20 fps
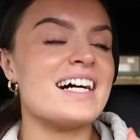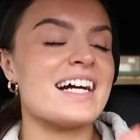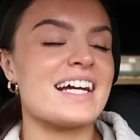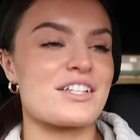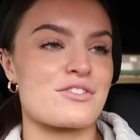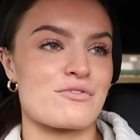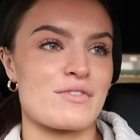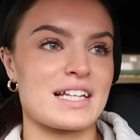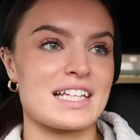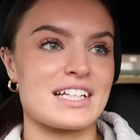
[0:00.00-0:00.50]

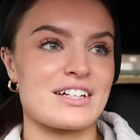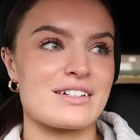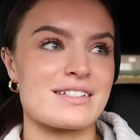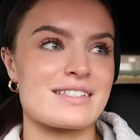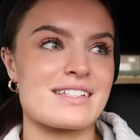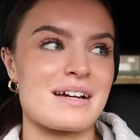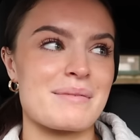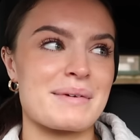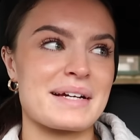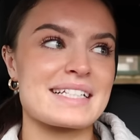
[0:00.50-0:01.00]
It's really
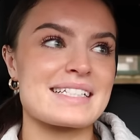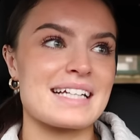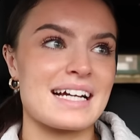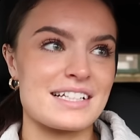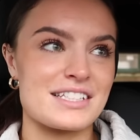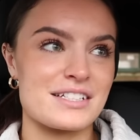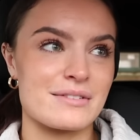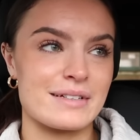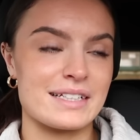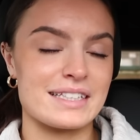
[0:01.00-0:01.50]
good, so I'm
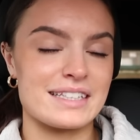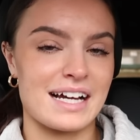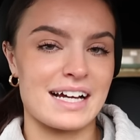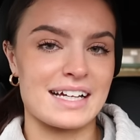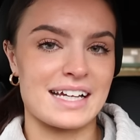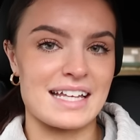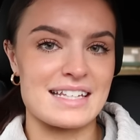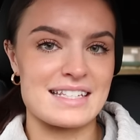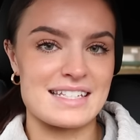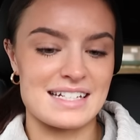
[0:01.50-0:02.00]
excited to read that
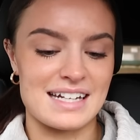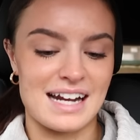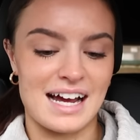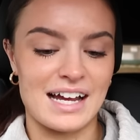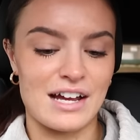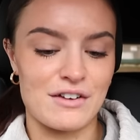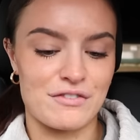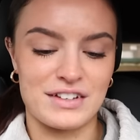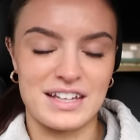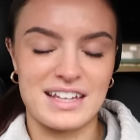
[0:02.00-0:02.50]
again
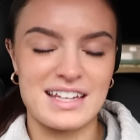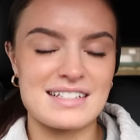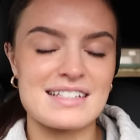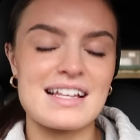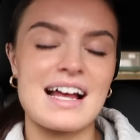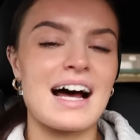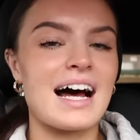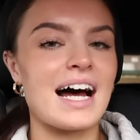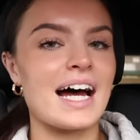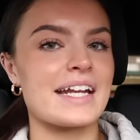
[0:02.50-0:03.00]
tonight. I feel like that's
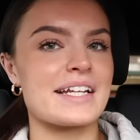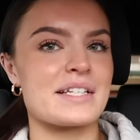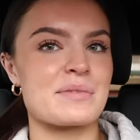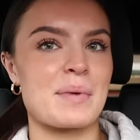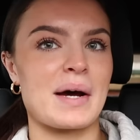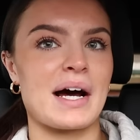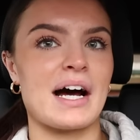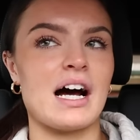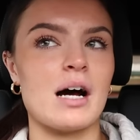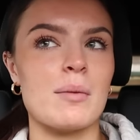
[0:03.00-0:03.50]
the hardest
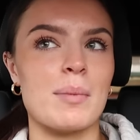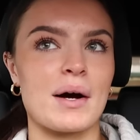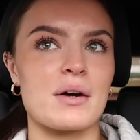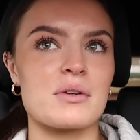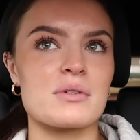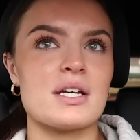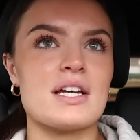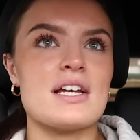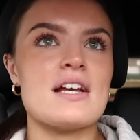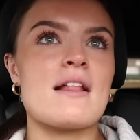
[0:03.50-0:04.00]
part
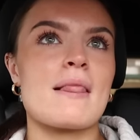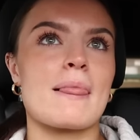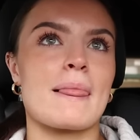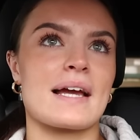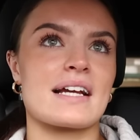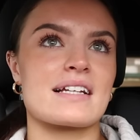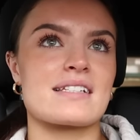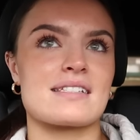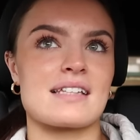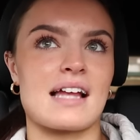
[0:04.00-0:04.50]
about
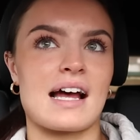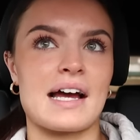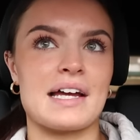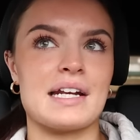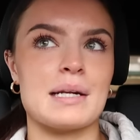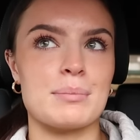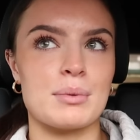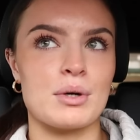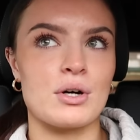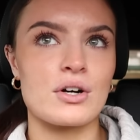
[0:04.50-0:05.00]
like
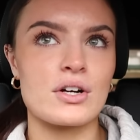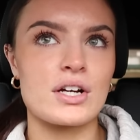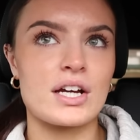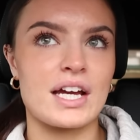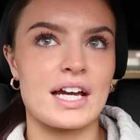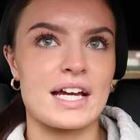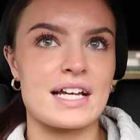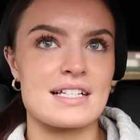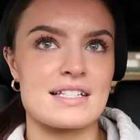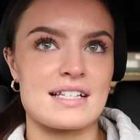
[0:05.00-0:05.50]
starting a
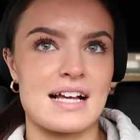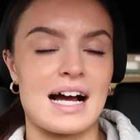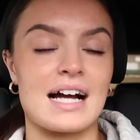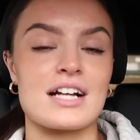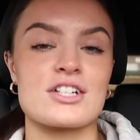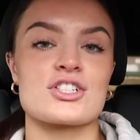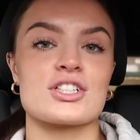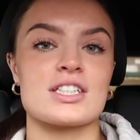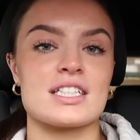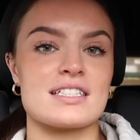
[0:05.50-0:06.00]
book, is
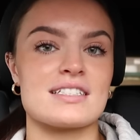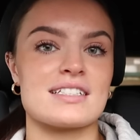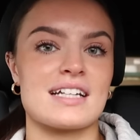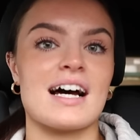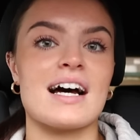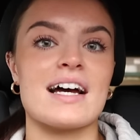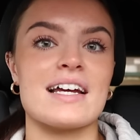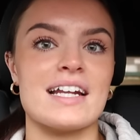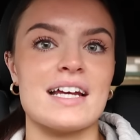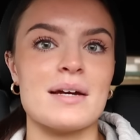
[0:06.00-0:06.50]
actually
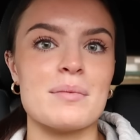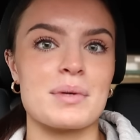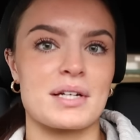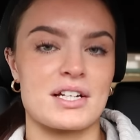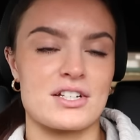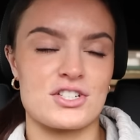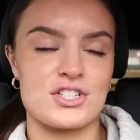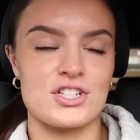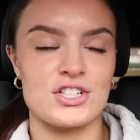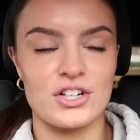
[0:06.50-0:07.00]
starting it,
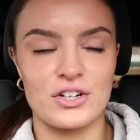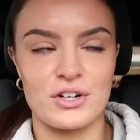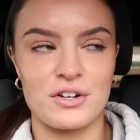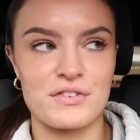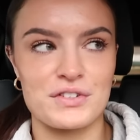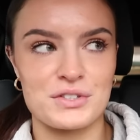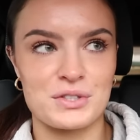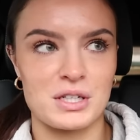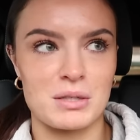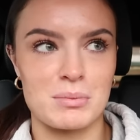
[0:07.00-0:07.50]
because you don't know
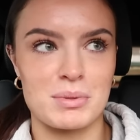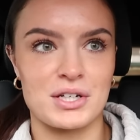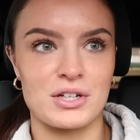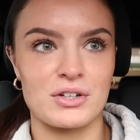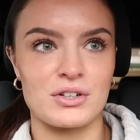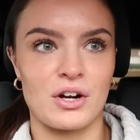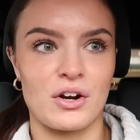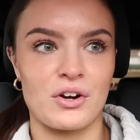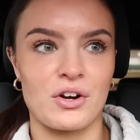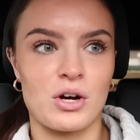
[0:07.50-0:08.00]
if it's going to be
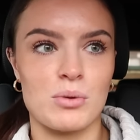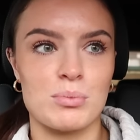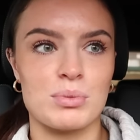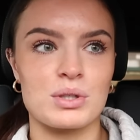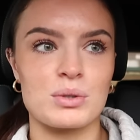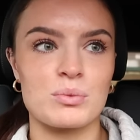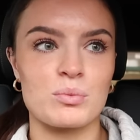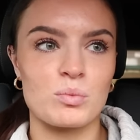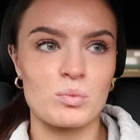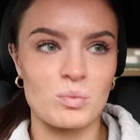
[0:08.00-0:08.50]
good or not.
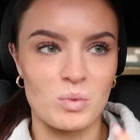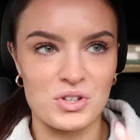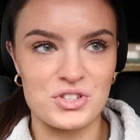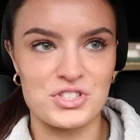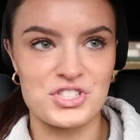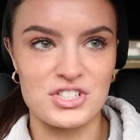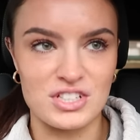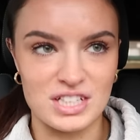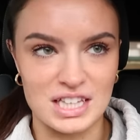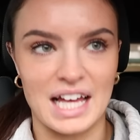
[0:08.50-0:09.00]
But
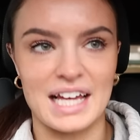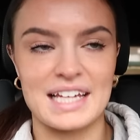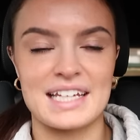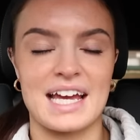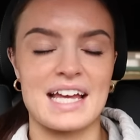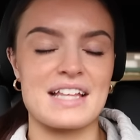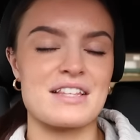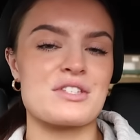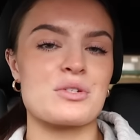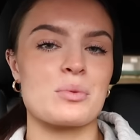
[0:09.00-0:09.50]
once you like
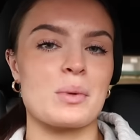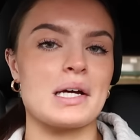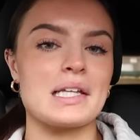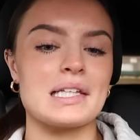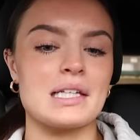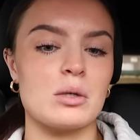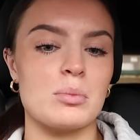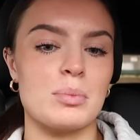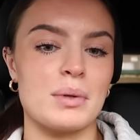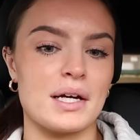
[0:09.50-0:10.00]
get into it a
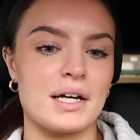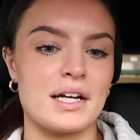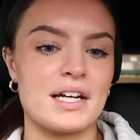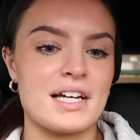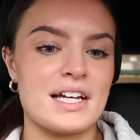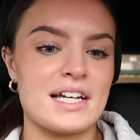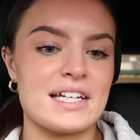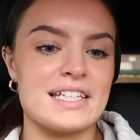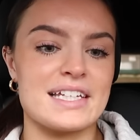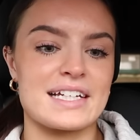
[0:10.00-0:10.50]
little bit,
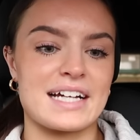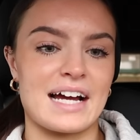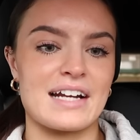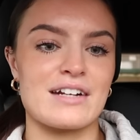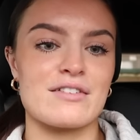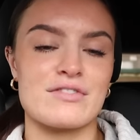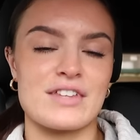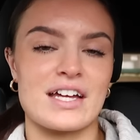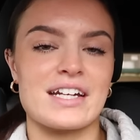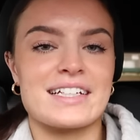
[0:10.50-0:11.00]
you
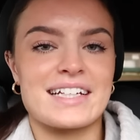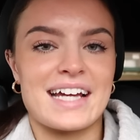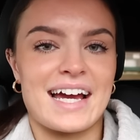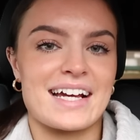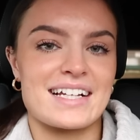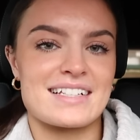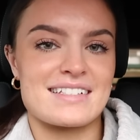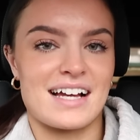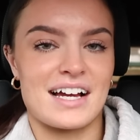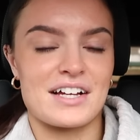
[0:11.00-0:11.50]
kind of then
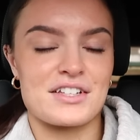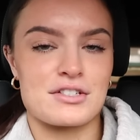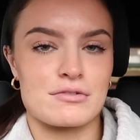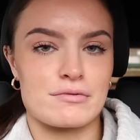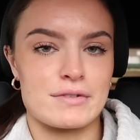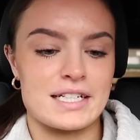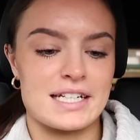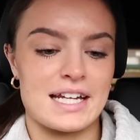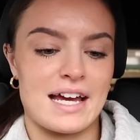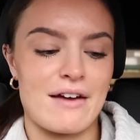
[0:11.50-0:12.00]
get excited to
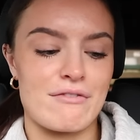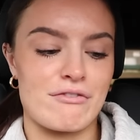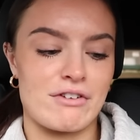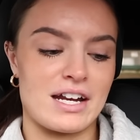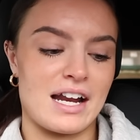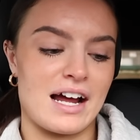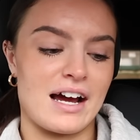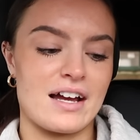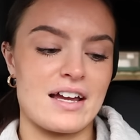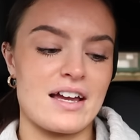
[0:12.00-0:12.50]
read it
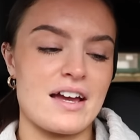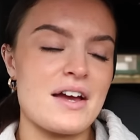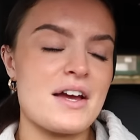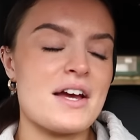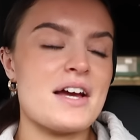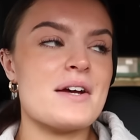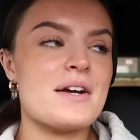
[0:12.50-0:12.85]
every night.